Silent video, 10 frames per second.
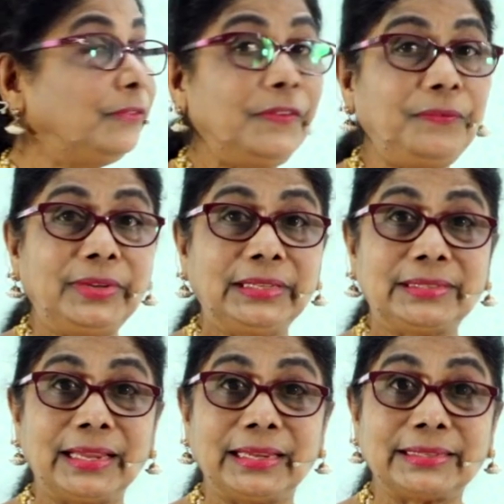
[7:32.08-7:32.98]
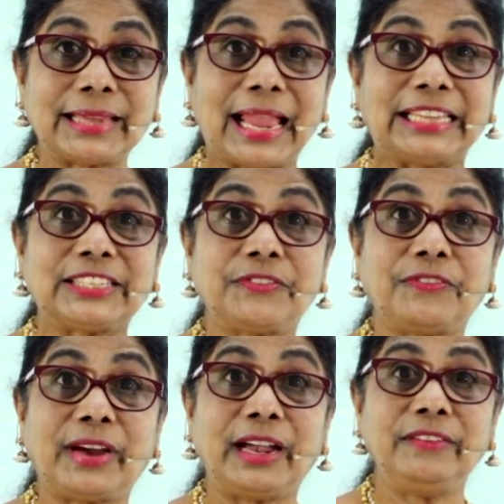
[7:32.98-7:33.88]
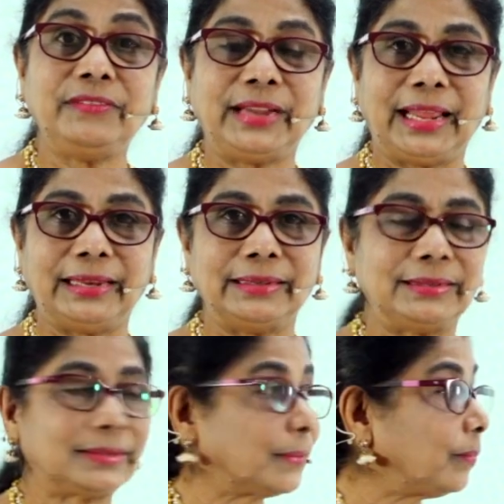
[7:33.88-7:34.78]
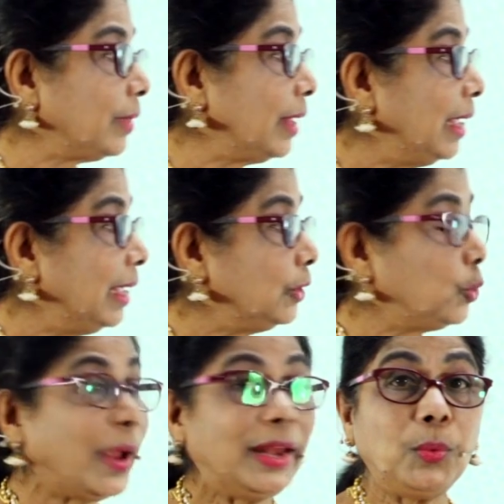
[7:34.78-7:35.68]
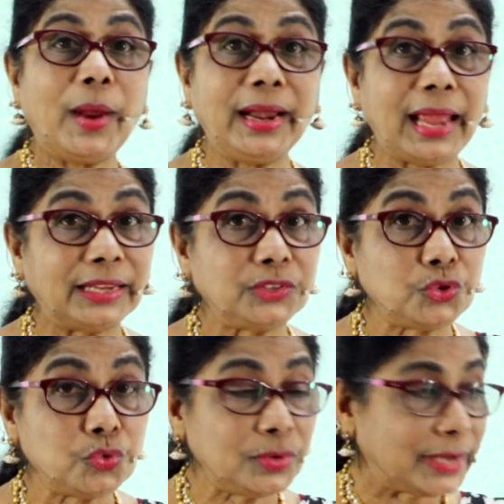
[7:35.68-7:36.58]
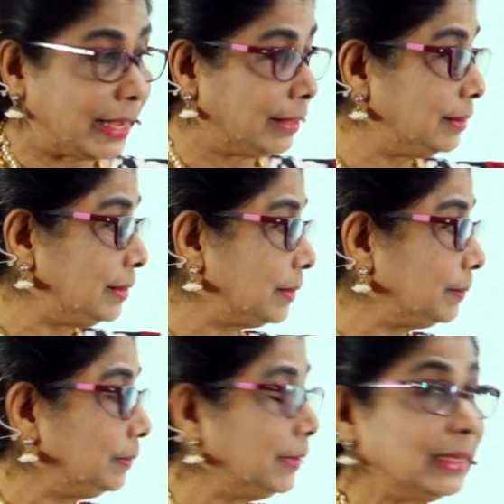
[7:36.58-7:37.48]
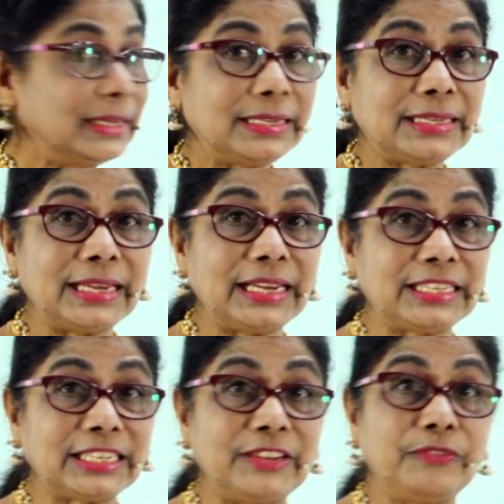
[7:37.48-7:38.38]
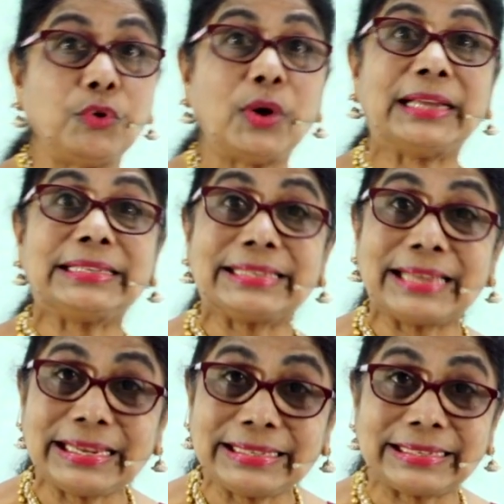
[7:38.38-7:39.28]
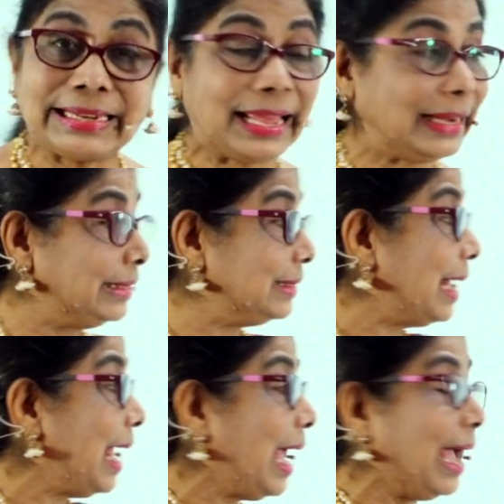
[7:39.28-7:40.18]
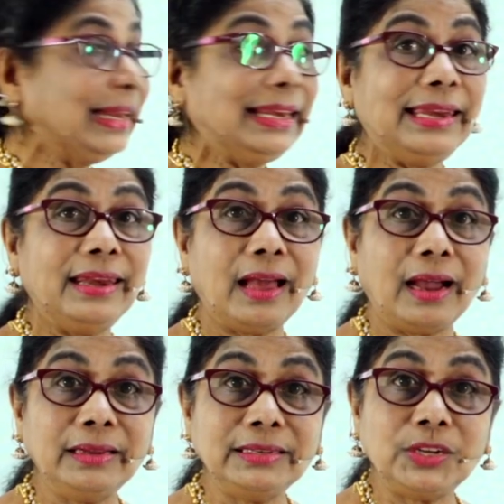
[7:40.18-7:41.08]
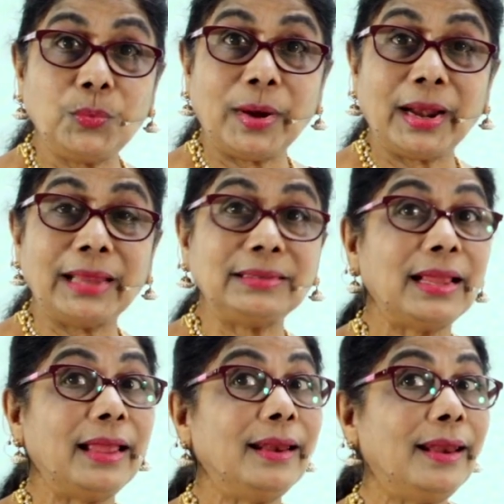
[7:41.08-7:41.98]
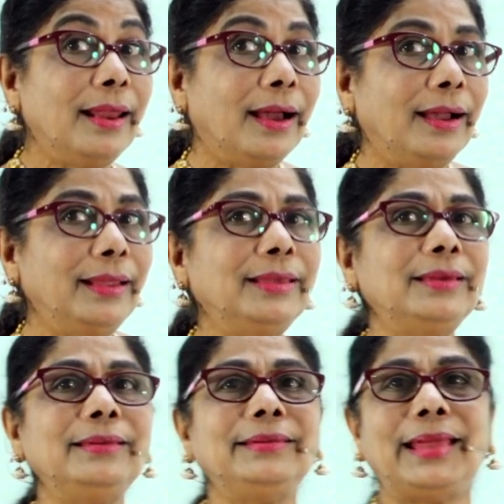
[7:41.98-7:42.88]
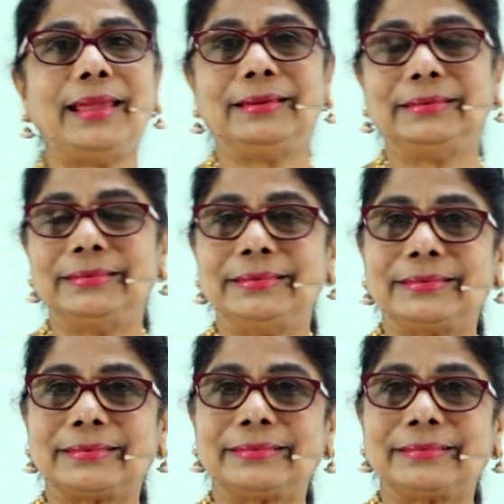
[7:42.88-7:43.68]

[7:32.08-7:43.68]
56 has five tens. 21 has two tens. 64 has six tens. And 91 has nine tens.